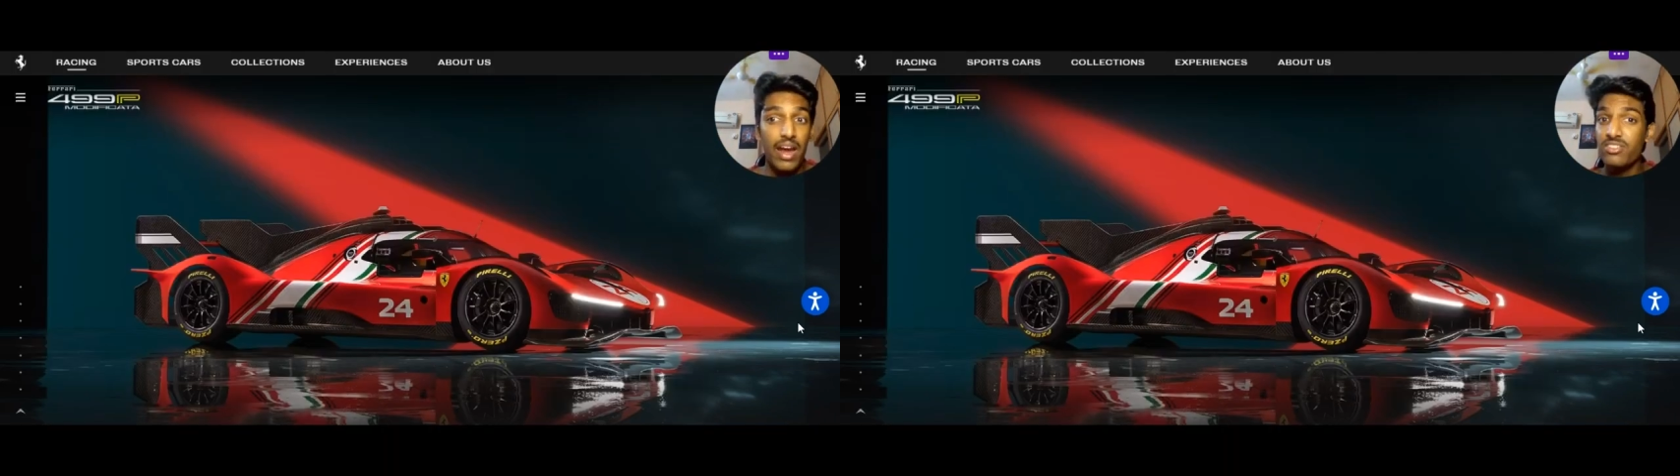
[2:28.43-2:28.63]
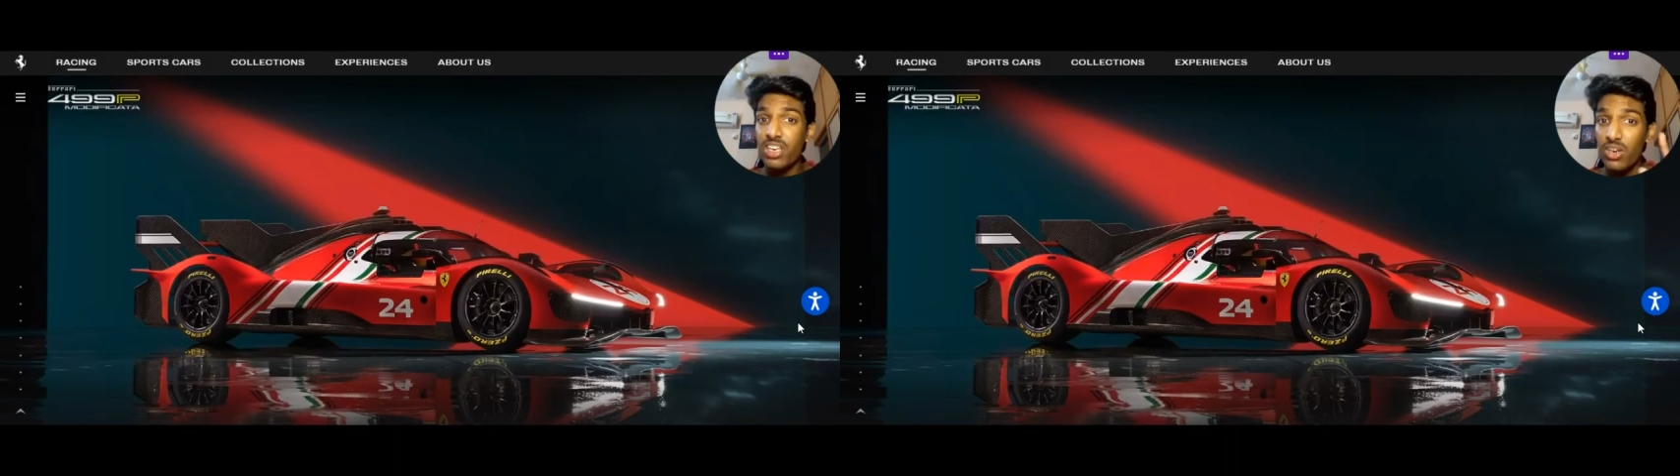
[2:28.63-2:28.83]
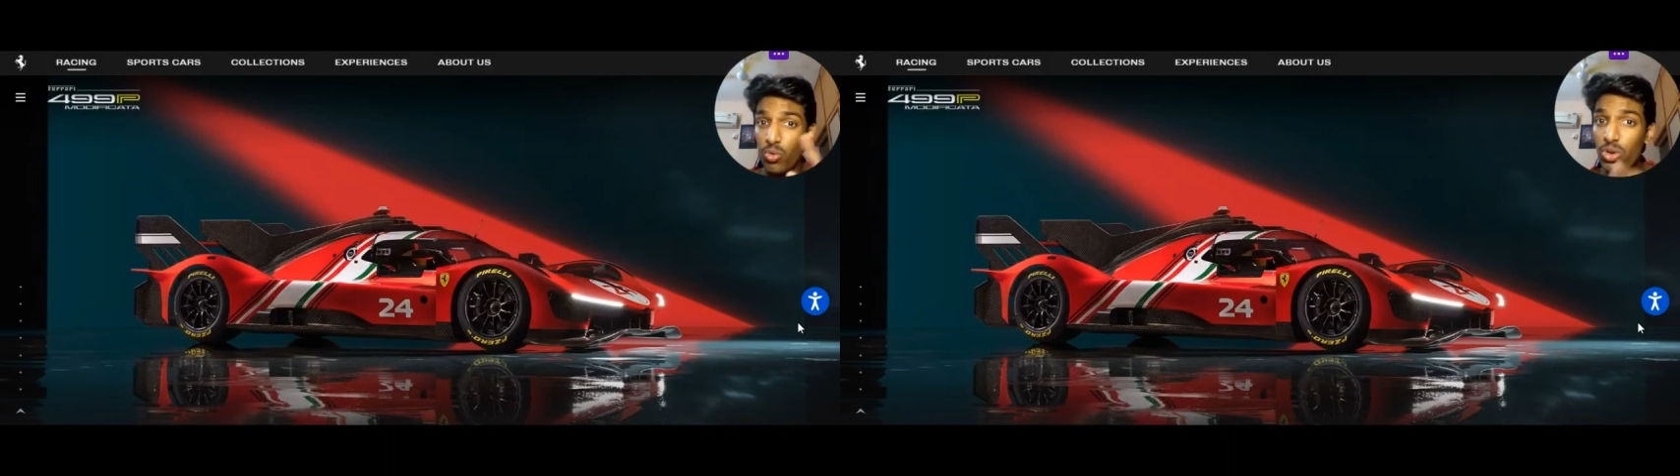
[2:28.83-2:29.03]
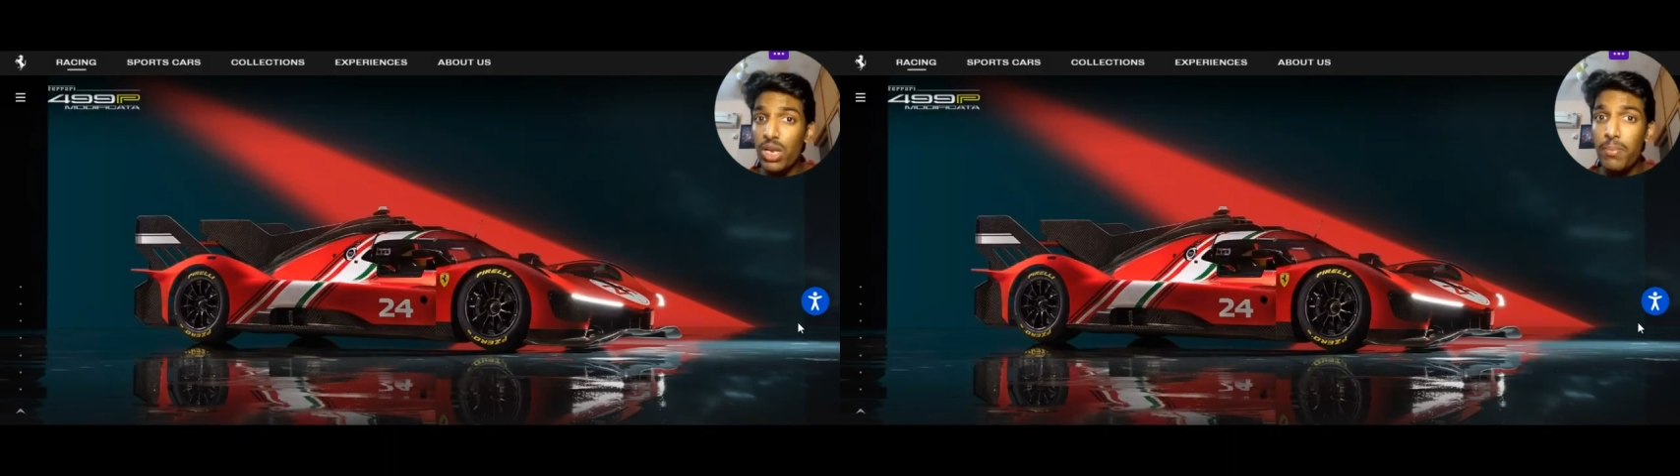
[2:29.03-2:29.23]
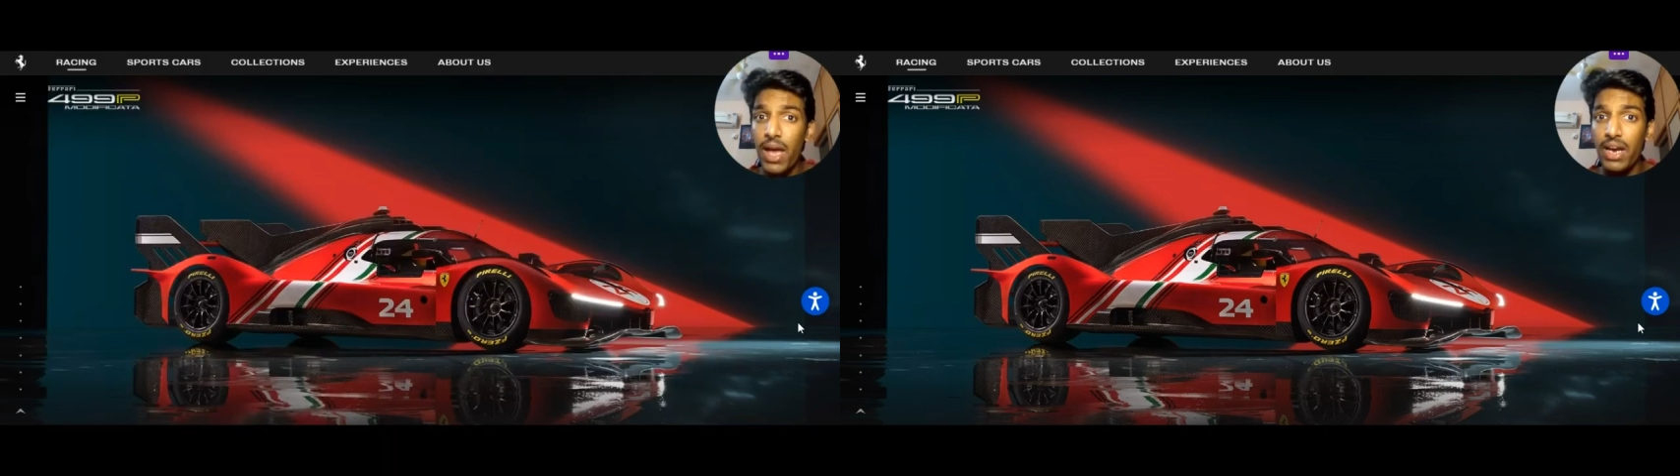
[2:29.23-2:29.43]
And this can
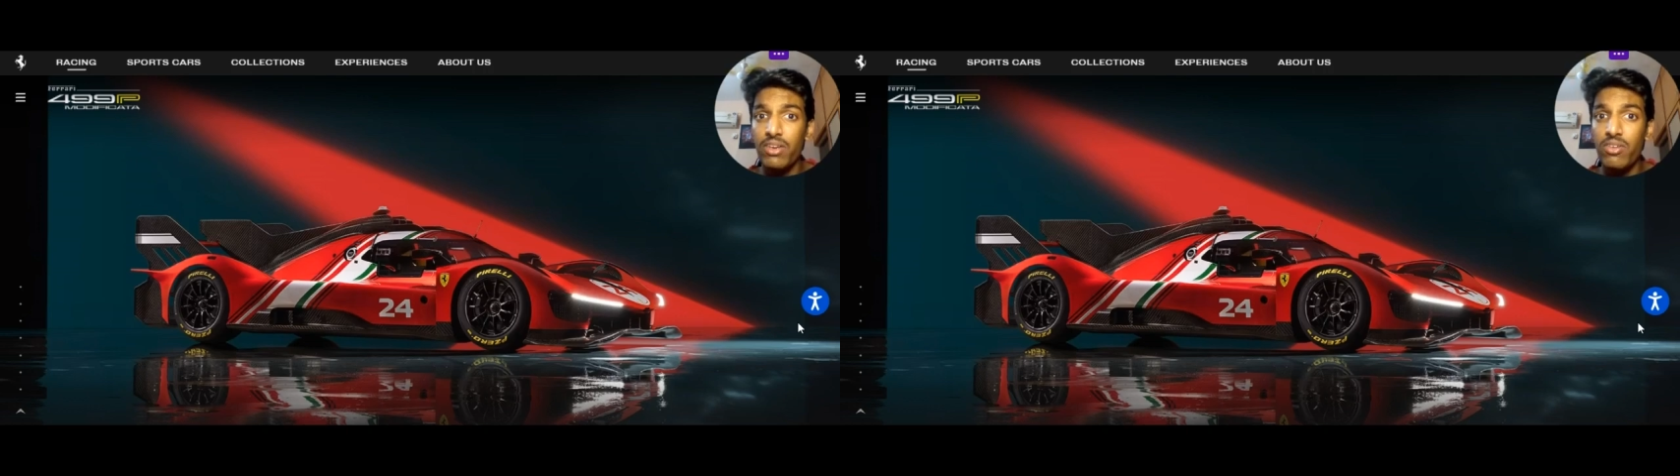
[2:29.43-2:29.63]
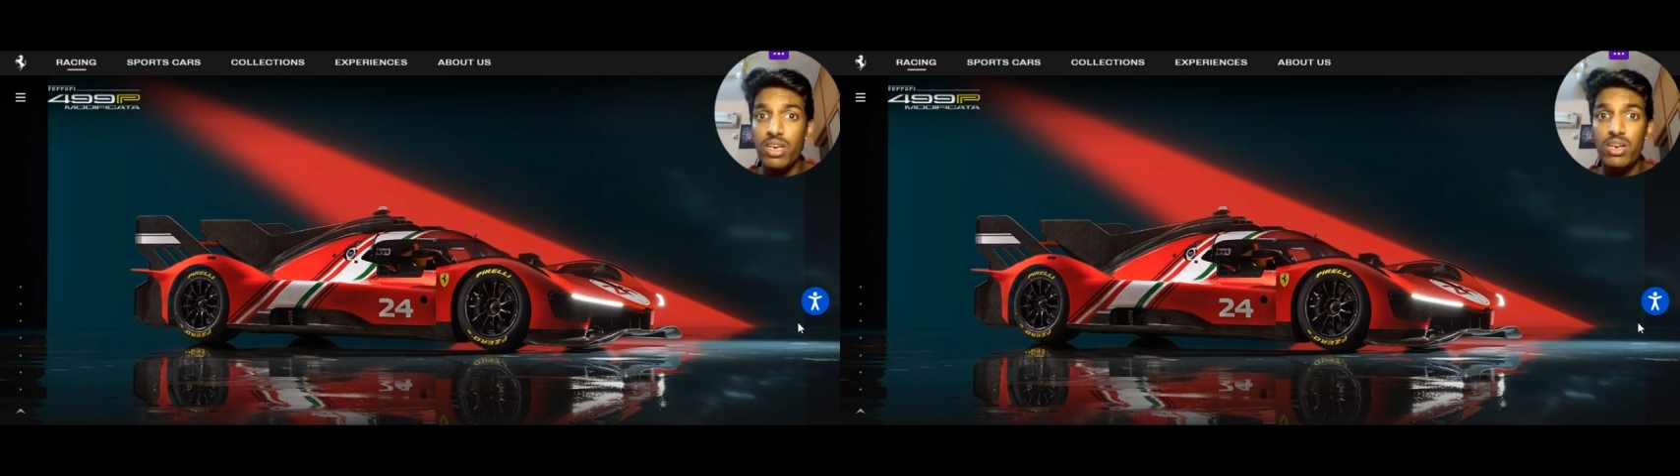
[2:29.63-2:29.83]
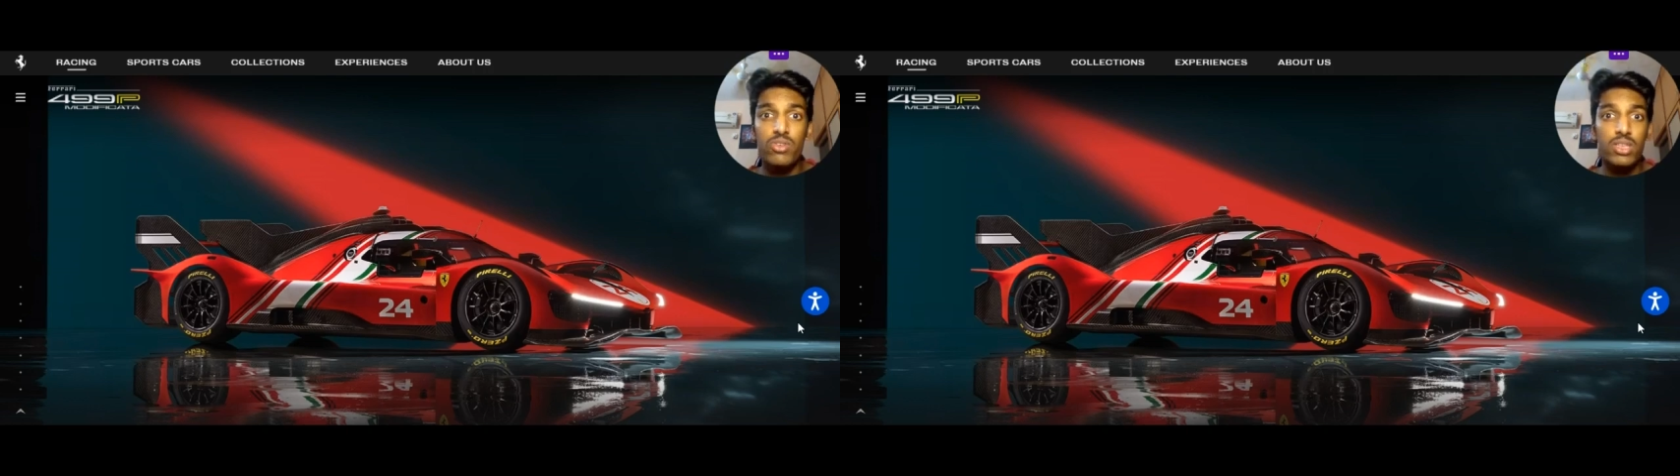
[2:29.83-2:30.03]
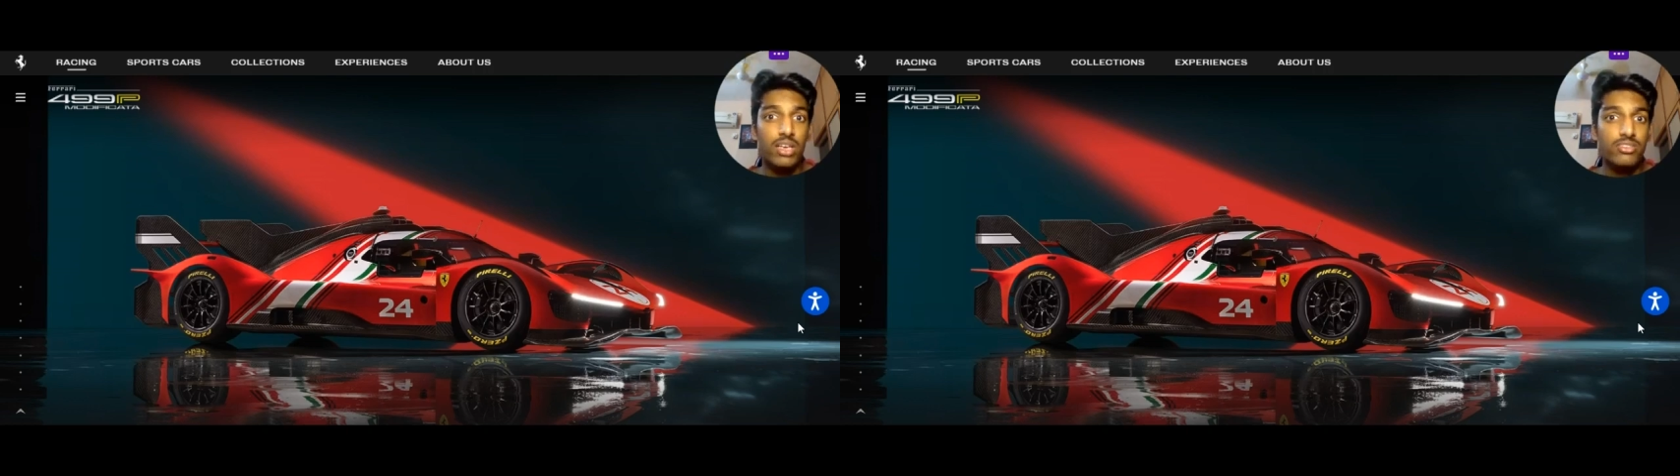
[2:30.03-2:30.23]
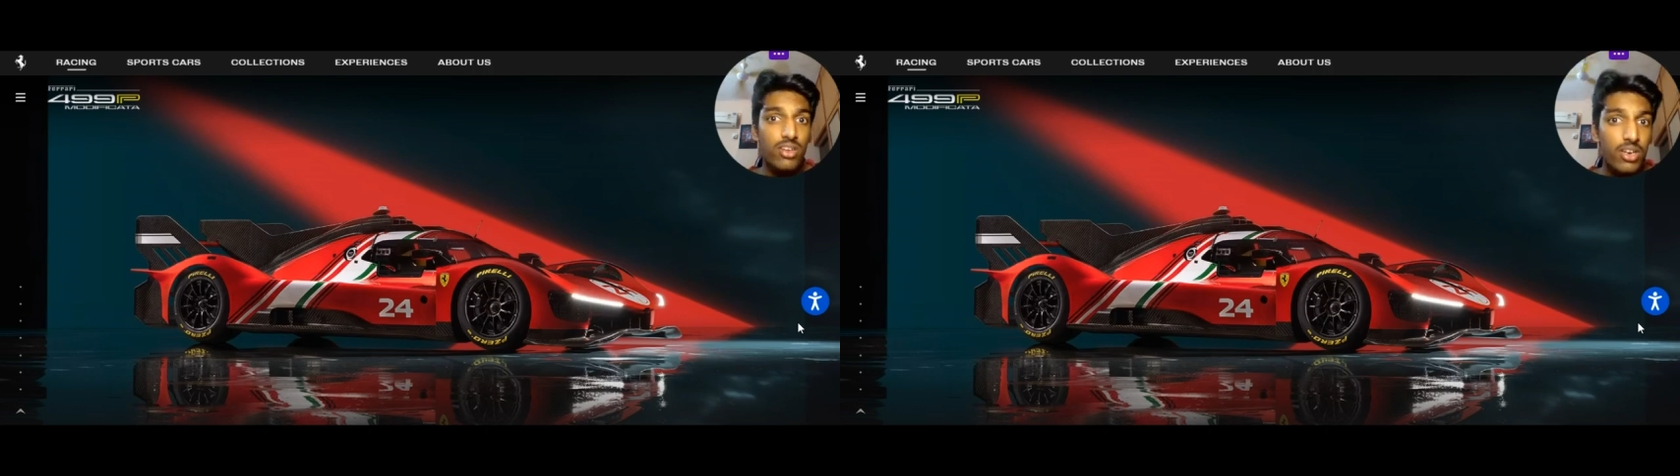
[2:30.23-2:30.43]
only be activated when the
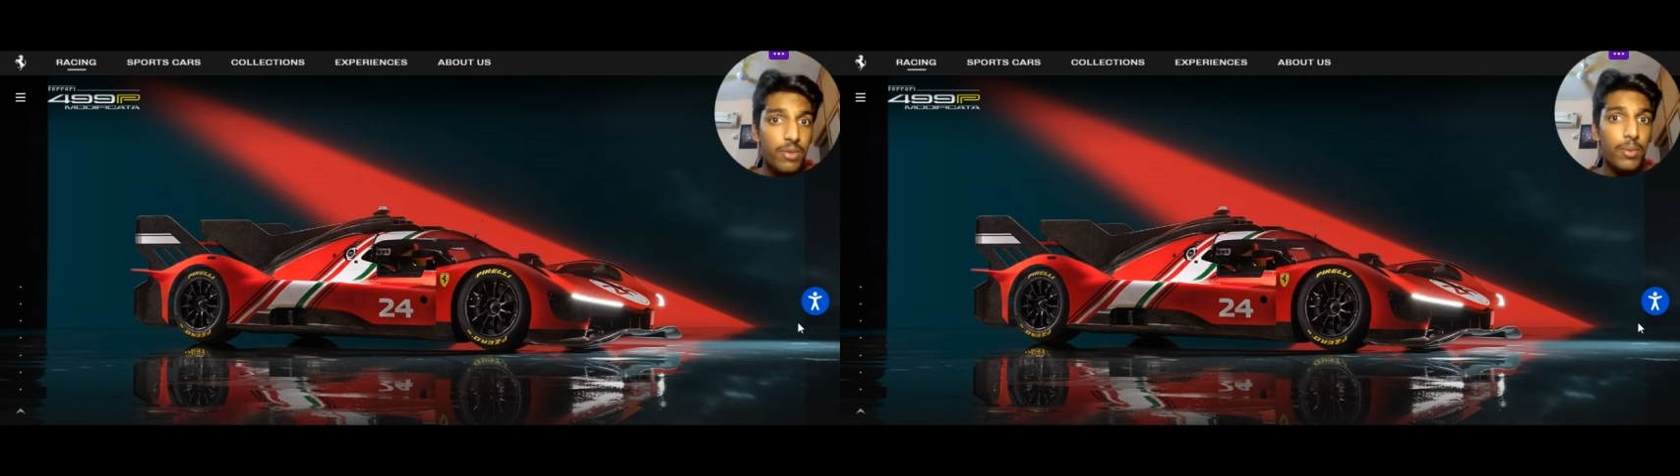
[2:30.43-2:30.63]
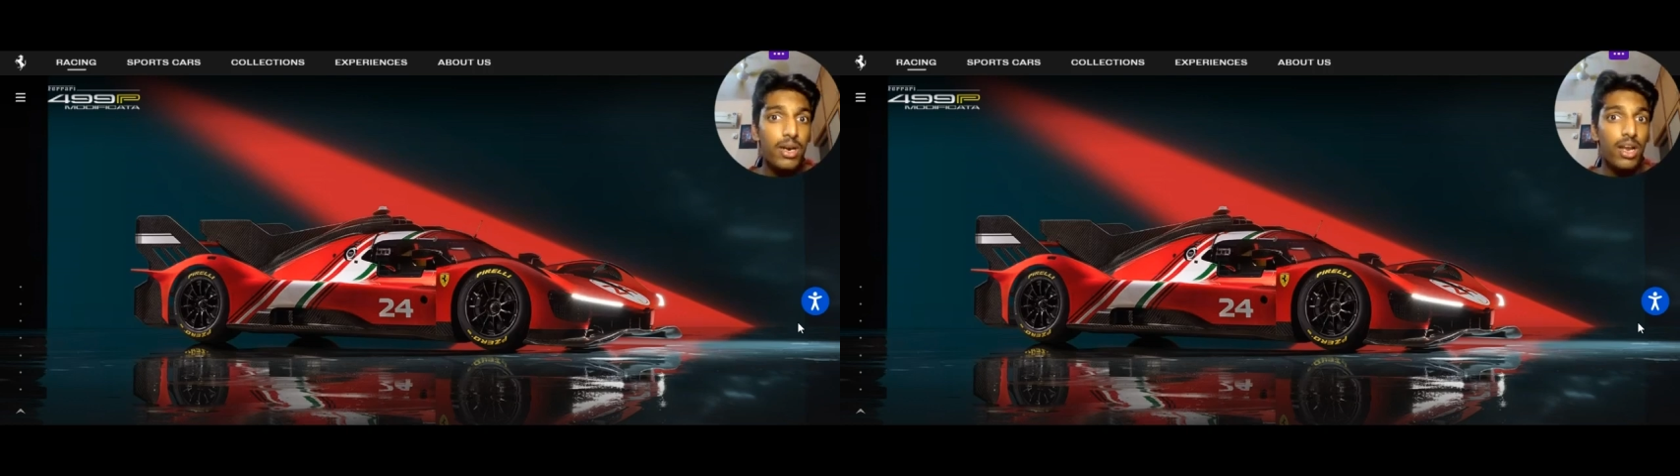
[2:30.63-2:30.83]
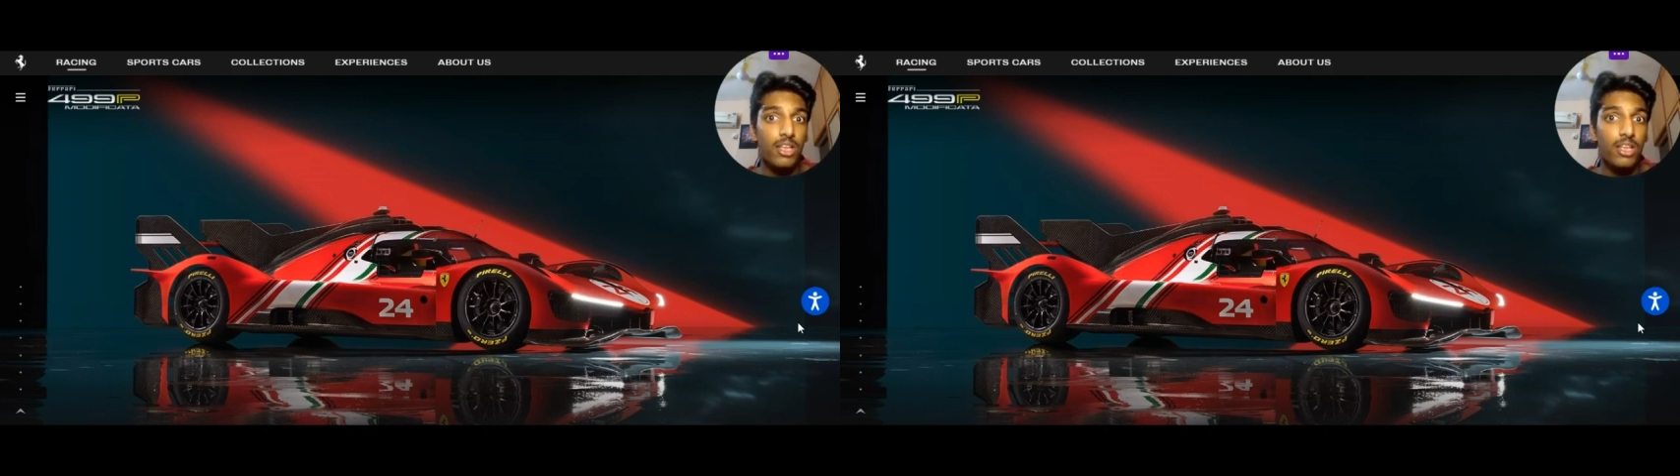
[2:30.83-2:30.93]
accelerator pedal